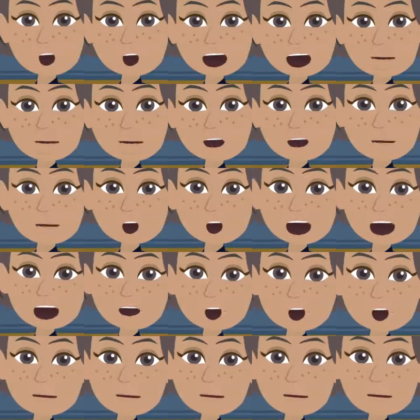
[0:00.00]
What is
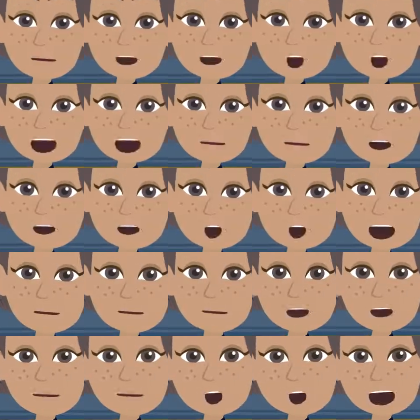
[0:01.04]
meant by Prisoner's
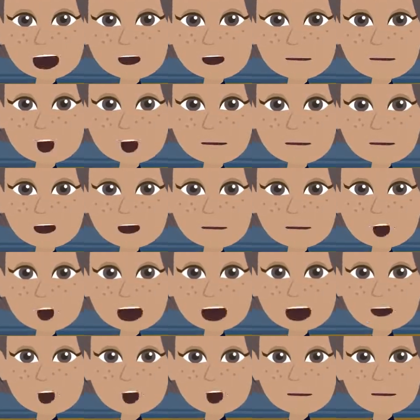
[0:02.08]
Dilemma?
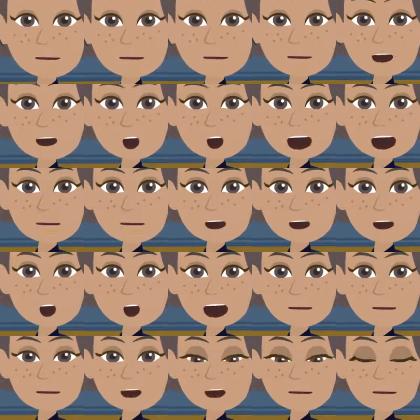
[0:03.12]
Prisoner's
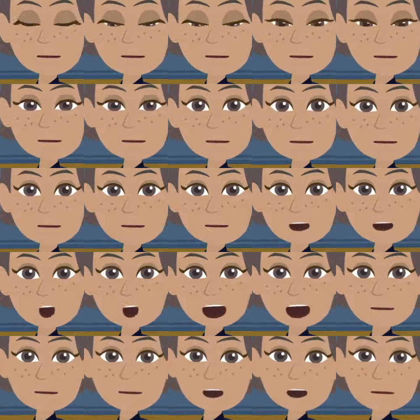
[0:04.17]
Dilemma is a two
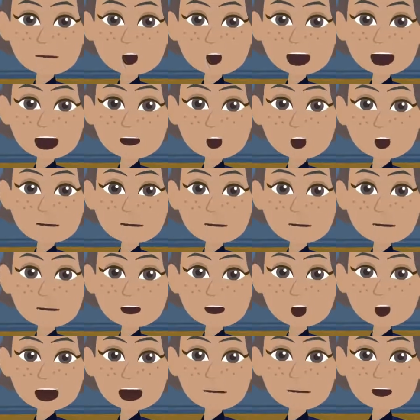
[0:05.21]
player game theory
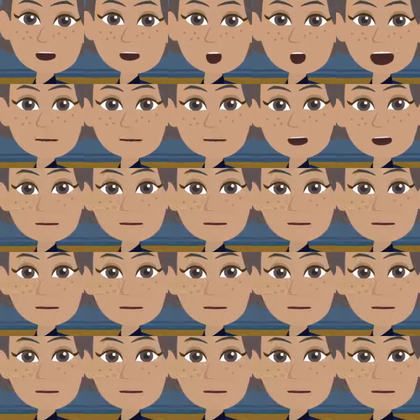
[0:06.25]
experiment